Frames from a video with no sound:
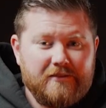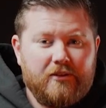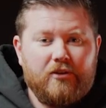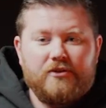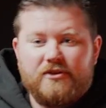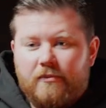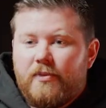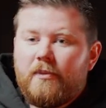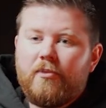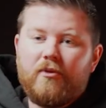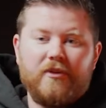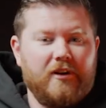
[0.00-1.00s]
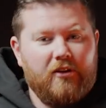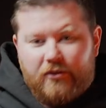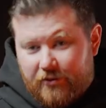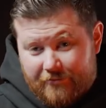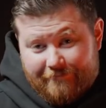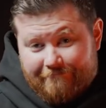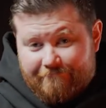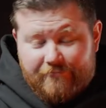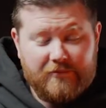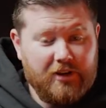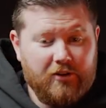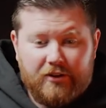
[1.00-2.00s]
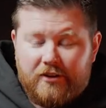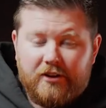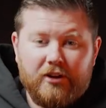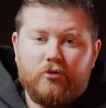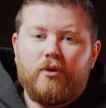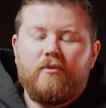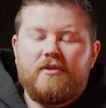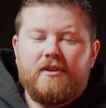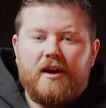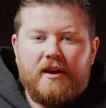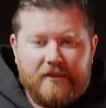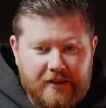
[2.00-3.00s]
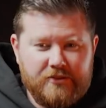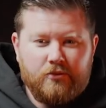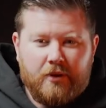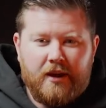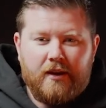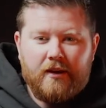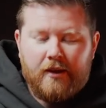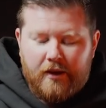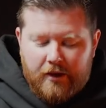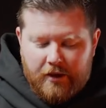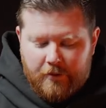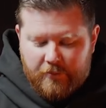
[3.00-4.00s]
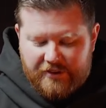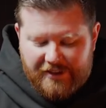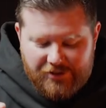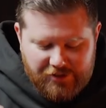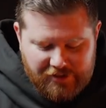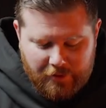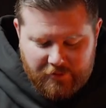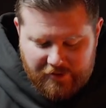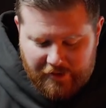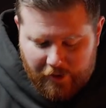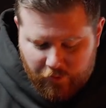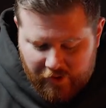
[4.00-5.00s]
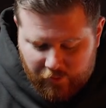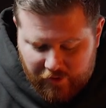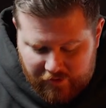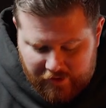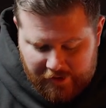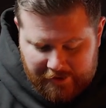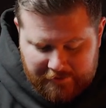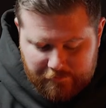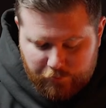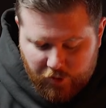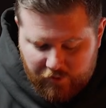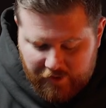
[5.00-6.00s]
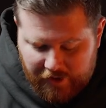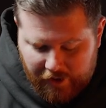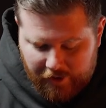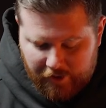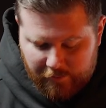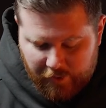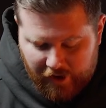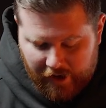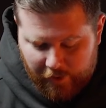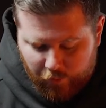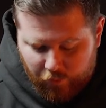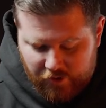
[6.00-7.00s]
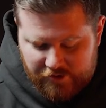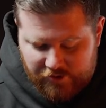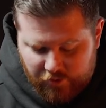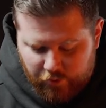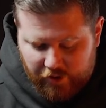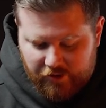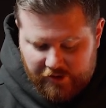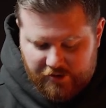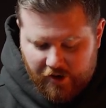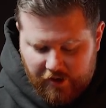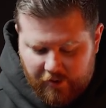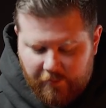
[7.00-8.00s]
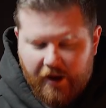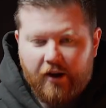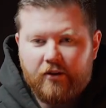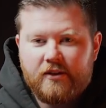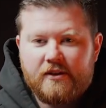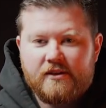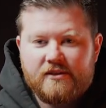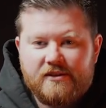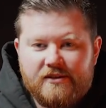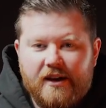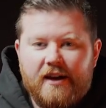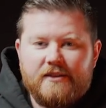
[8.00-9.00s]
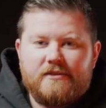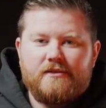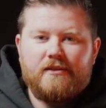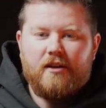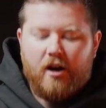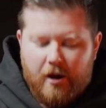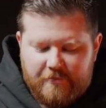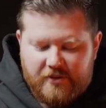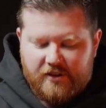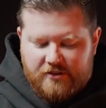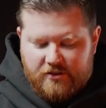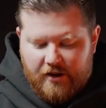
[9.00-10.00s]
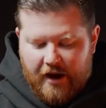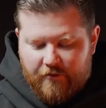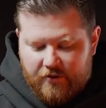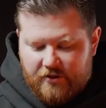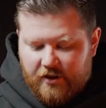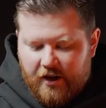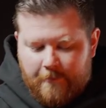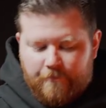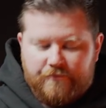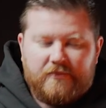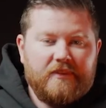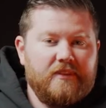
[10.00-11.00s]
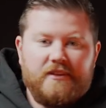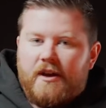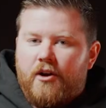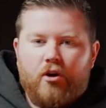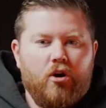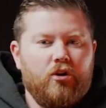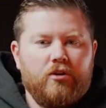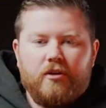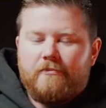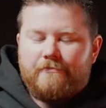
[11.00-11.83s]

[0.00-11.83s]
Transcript: There are some people that aren't going to agree with that, and that's okay. But that's just something that I went with. Moving up, I want to quickly talk about sights, optics, everything. There are